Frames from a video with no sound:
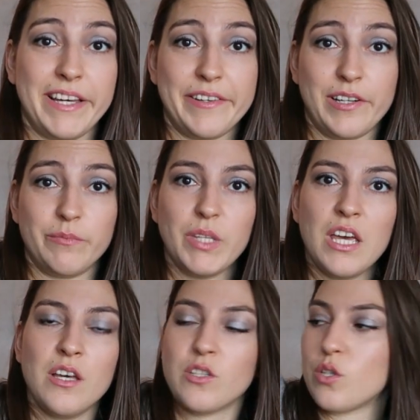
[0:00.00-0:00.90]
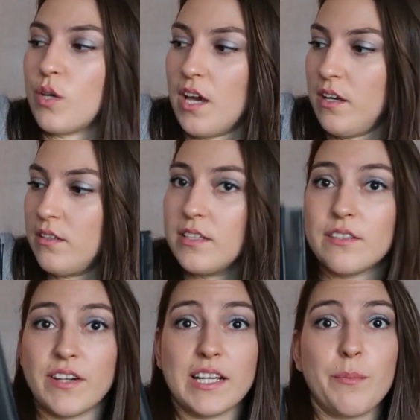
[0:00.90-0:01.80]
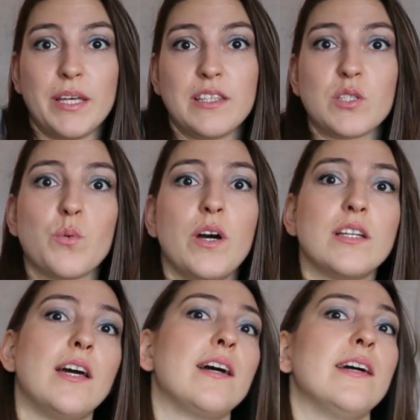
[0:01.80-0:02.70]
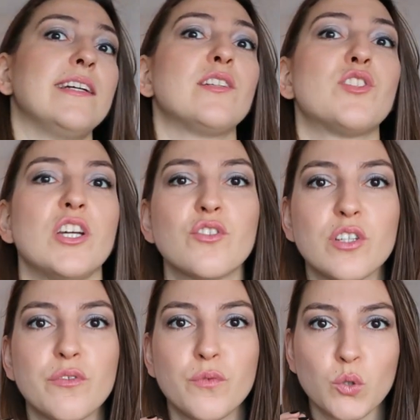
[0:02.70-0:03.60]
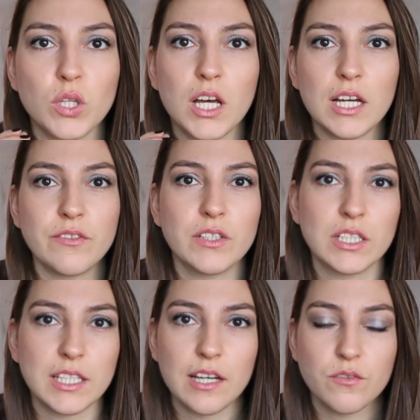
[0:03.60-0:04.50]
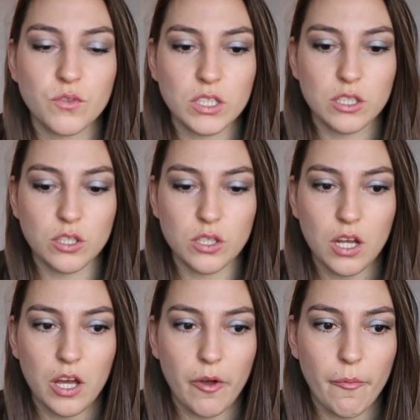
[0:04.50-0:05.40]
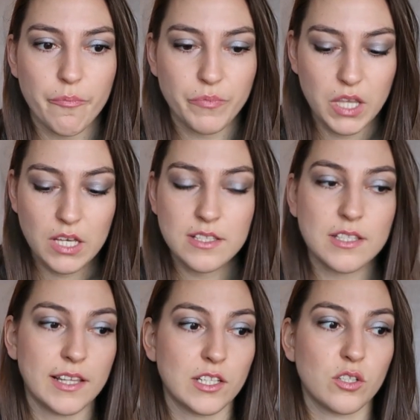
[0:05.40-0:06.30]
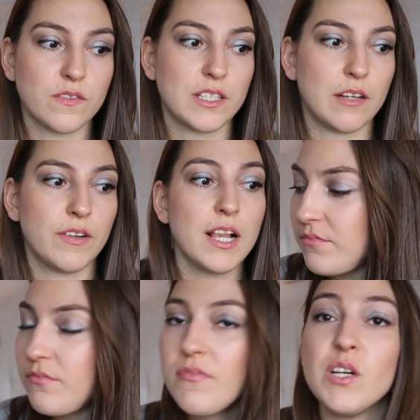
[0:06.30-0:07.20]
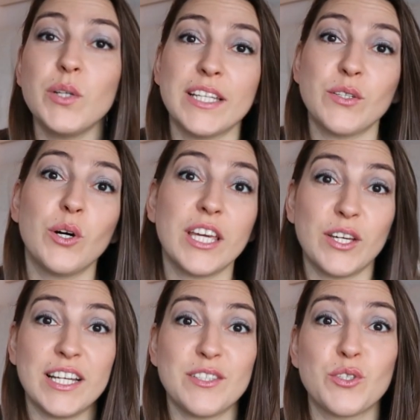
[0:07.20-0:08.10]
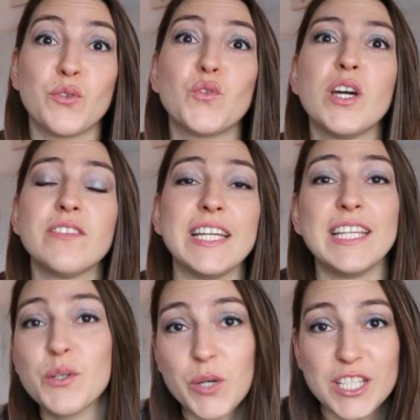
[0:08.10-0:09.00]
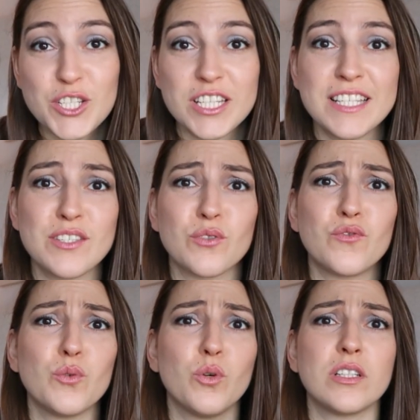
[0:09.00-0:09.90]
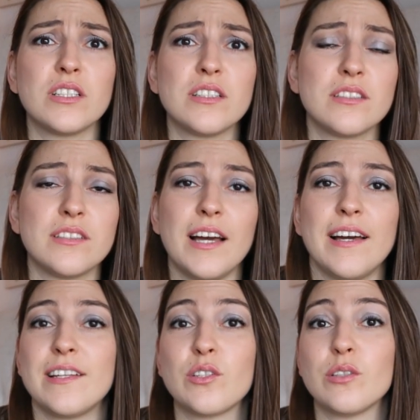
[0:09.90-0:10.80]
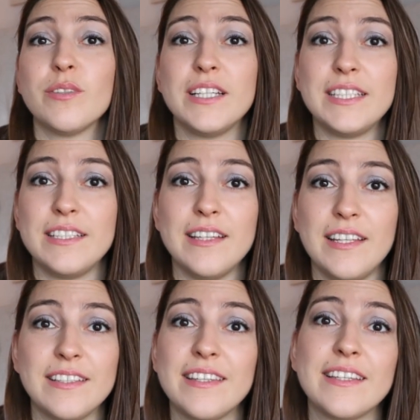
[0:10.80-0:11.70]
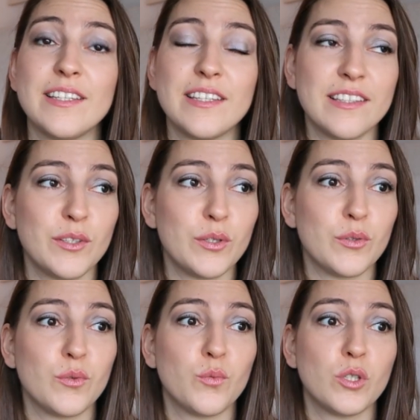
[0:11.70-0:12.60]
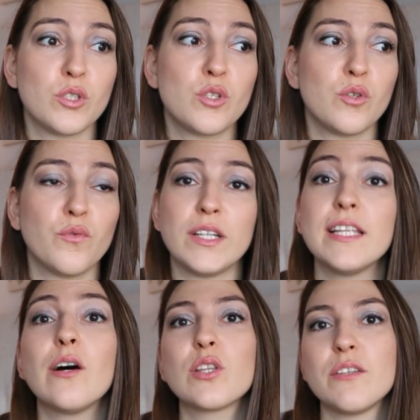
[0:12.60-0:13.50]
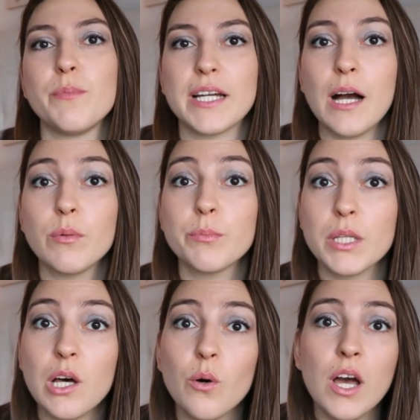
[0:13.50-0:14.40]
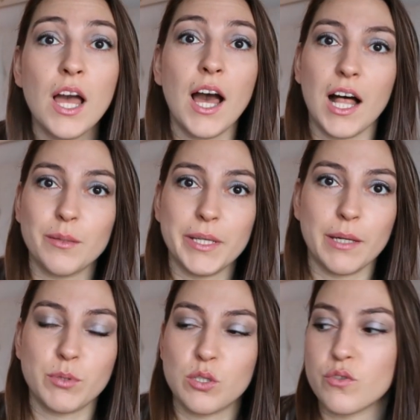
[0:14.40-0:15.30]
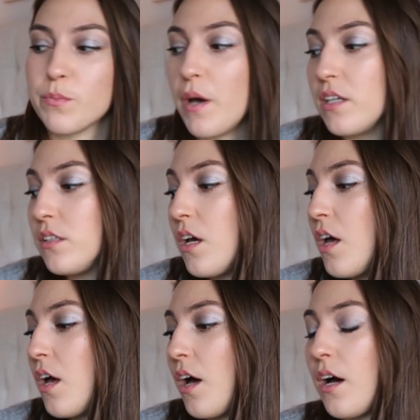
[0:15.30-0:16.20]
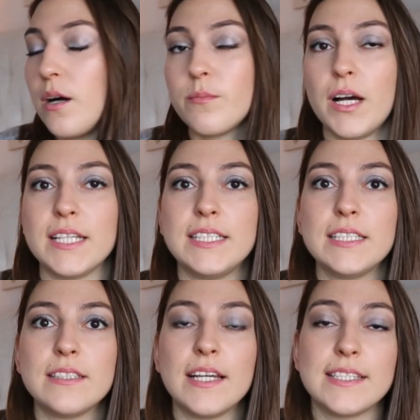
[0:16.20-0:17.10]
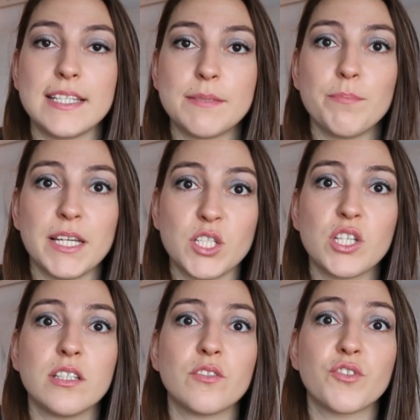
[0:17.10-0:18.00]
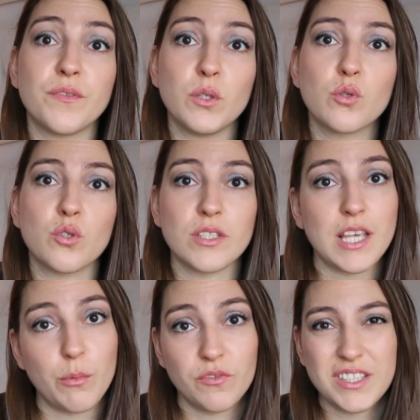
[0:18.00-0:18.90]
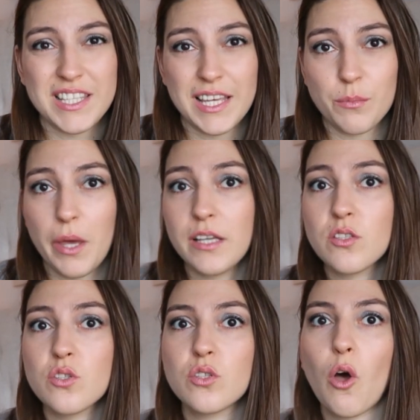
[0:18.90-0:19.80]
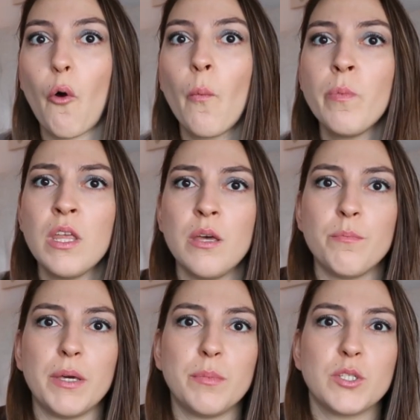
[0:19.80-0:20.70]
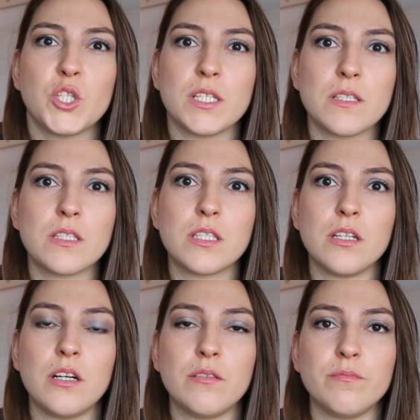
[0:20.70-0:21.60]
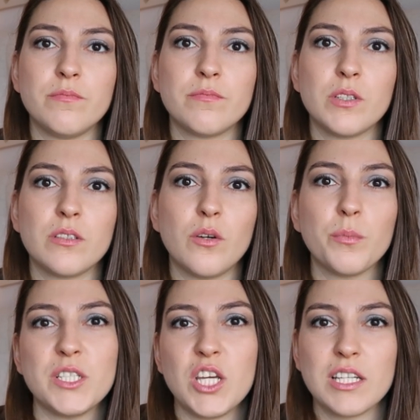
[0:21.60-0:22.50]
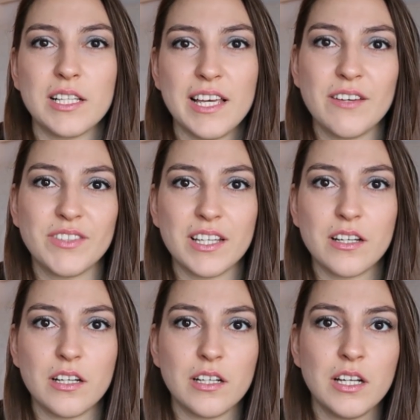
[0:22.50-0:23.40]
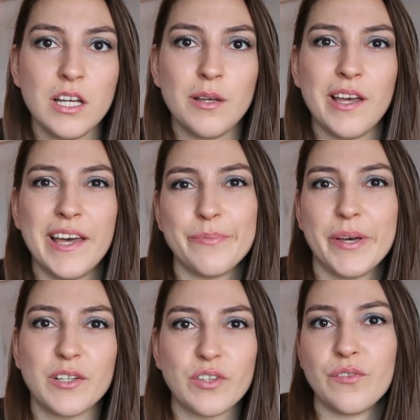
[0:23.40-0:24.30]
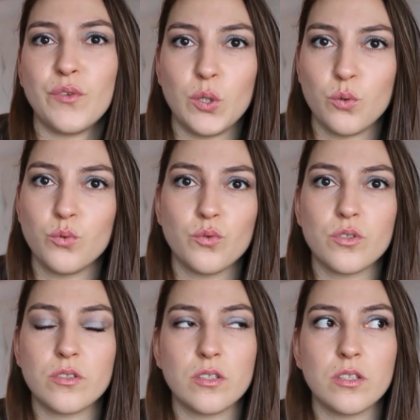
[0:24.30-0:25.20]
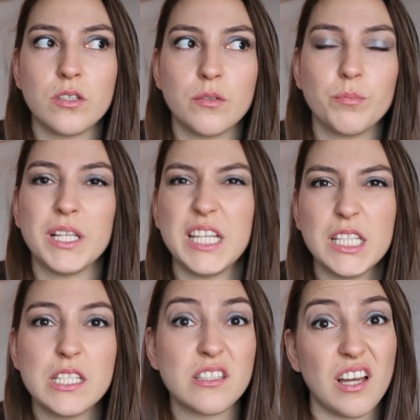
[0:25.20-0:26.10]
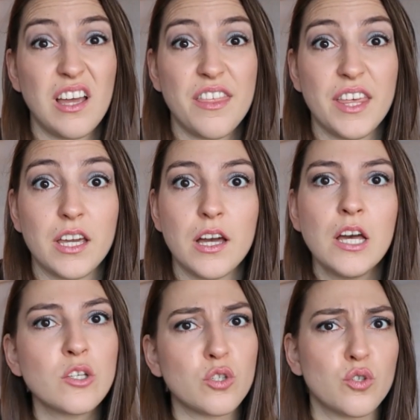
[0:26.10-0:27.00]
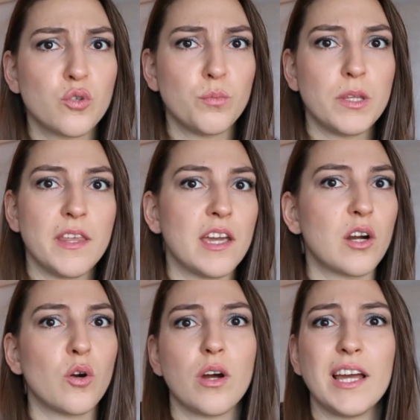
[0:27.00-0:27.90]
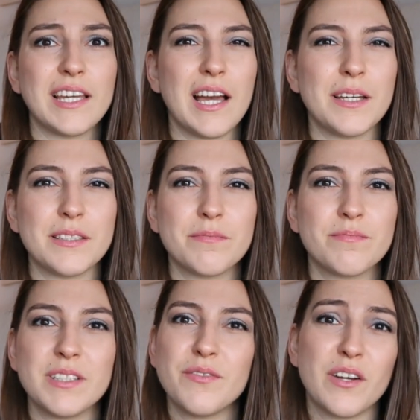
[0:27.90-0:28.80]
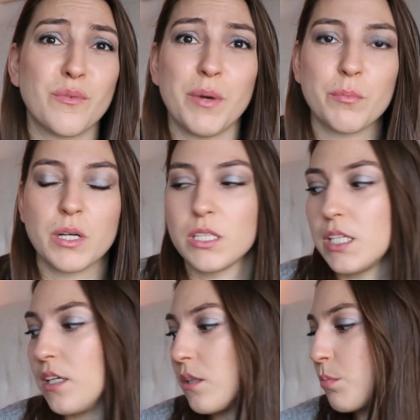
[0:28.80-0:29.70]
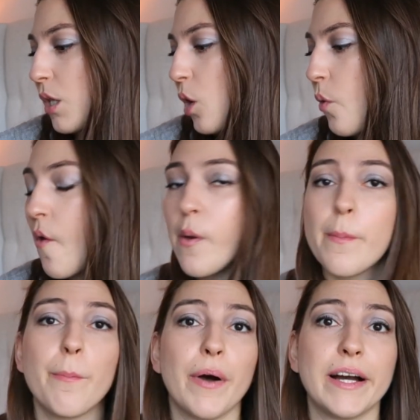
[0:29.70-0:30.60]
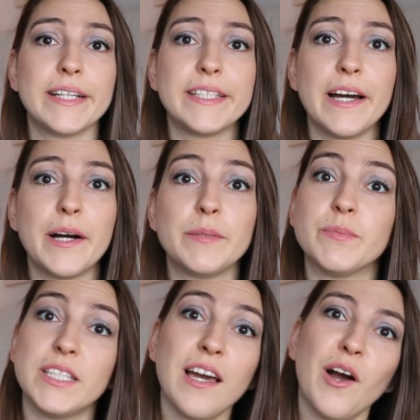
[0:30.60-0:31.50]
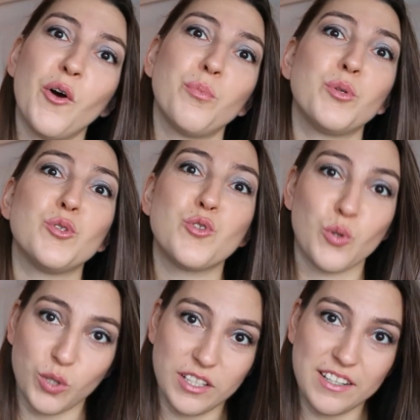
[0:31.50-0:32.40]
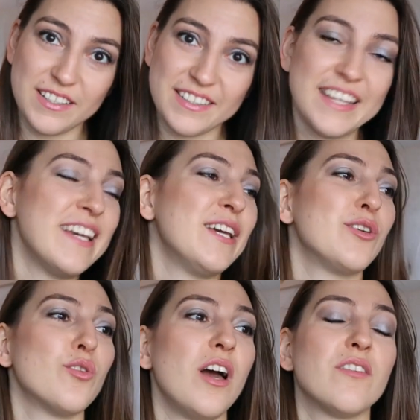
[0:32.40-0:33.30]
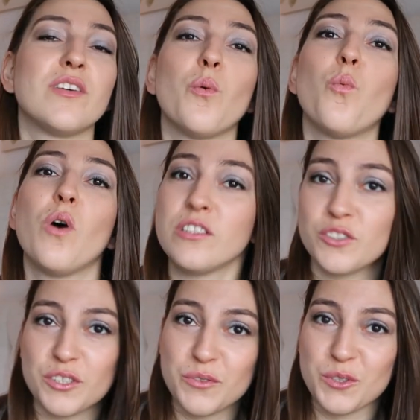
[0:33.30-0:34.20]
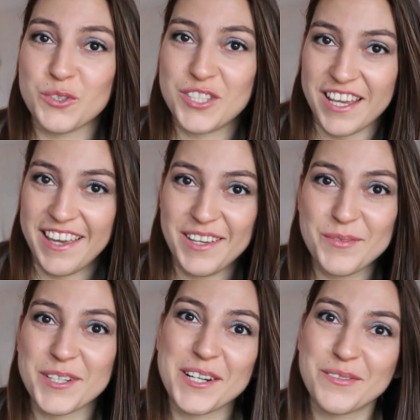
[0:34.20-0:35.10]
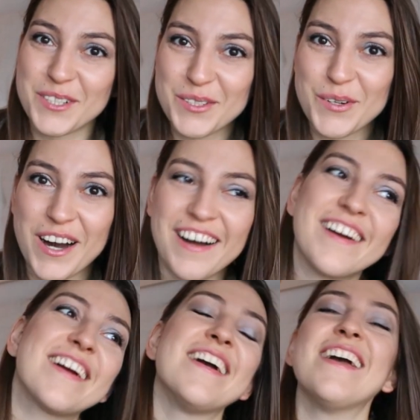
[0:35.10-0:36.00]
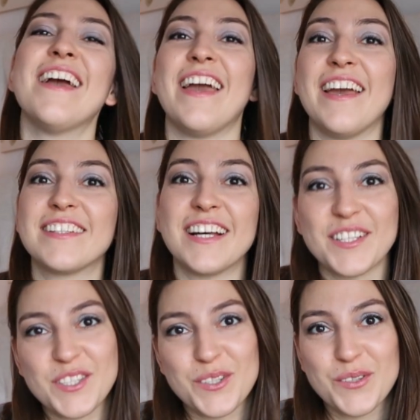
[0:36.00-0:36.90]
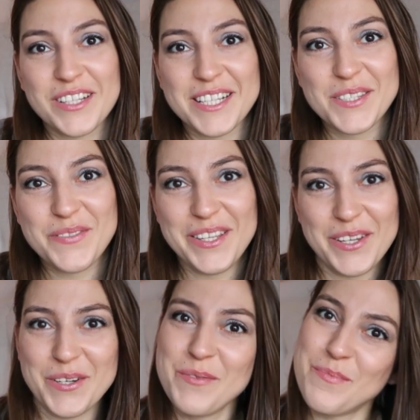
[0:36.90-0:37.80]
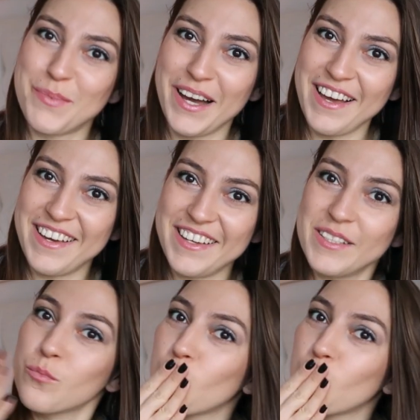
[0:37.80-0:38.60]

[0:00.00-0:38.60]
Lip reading: don't know. So yeah, recommend this one. And in general, Furla, I feel like they have really good selection of stuff. Okay, you guys, so if you have any questions, or if you want to, I don't know, anything you want to find out, leave me a comment below. I'll be happy to respond. I did, as I mentioned, reviews on some of these handbags, so maybe just on my channel I have like a handbag reviews playlist, I think, so it should be there. Or I if I remember, I'll link it below. But yeah, I hope you enjoyed it. You have a wonderful day wherever you are, and I'll see you in the next video. Bye.